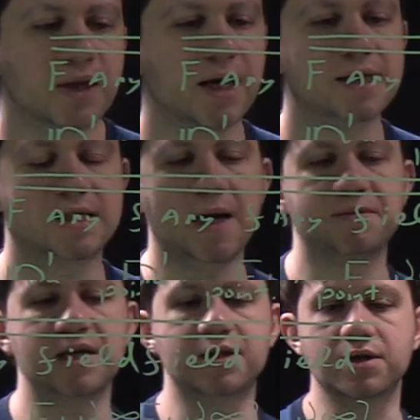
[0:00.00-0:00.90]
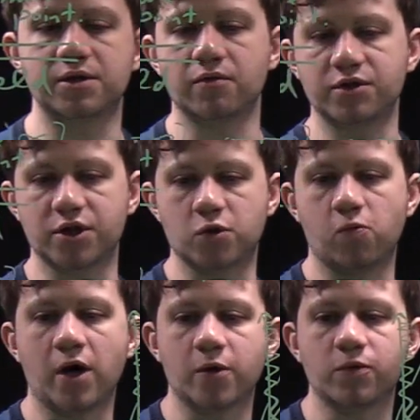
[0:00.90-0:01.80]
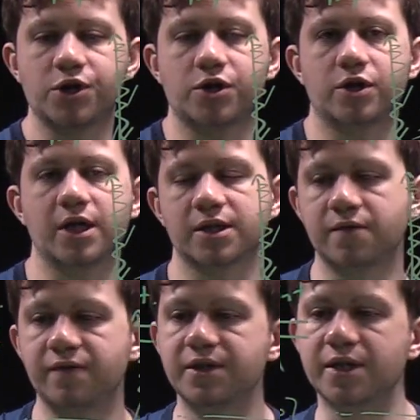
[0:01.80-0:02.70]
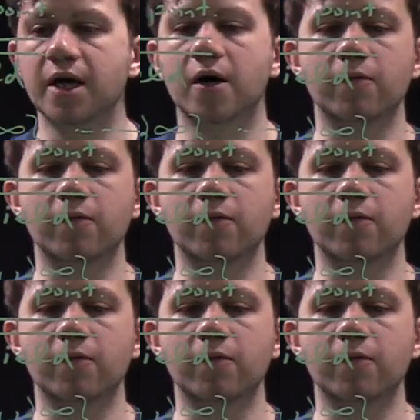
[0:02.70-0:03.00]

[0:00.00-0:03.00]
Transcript: except that there is just one which doesn't fit there,